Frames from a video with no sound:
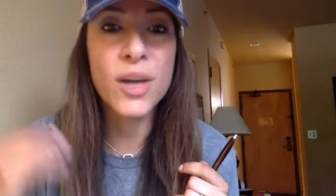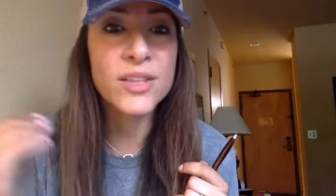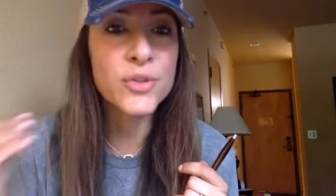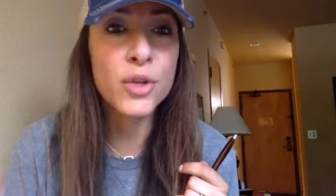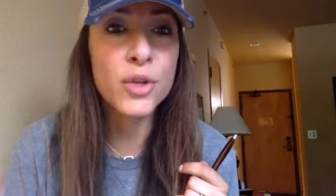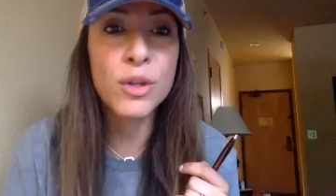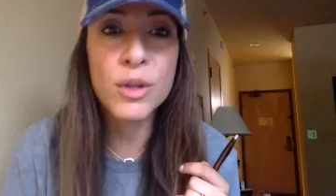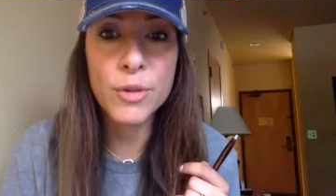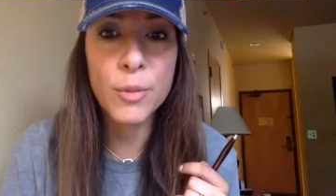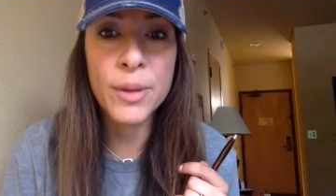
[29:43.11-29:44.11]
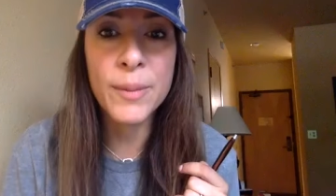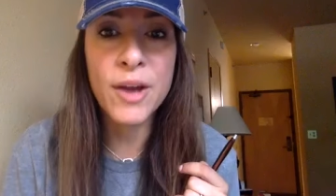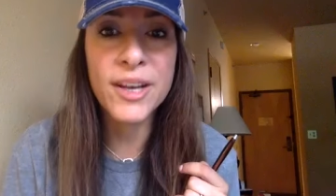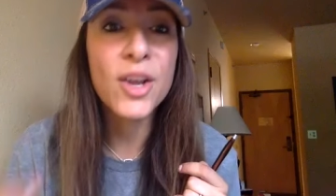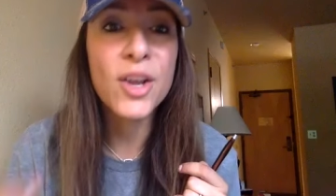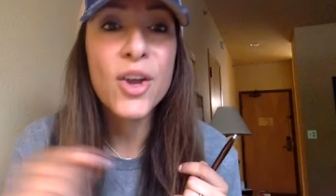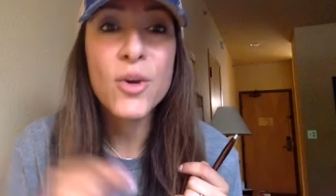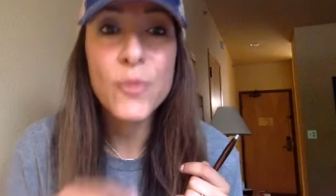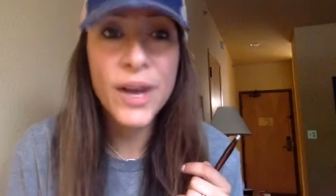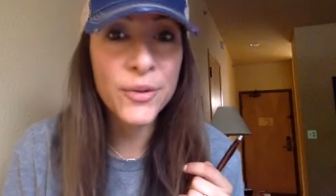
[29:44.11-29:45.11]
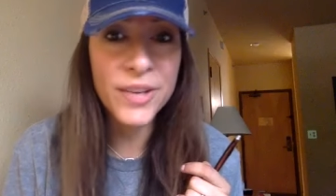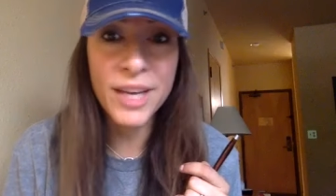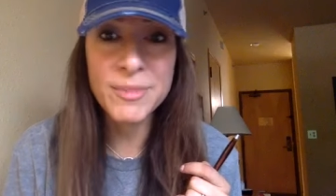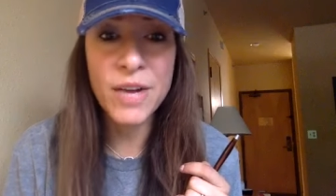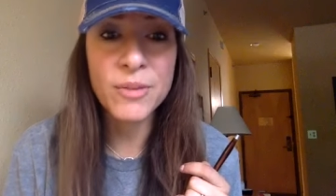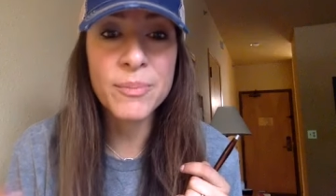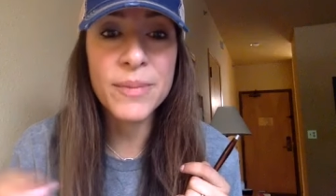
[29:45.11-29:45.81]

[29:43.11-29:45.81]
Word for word: wants to know a little bit about it, write their name down.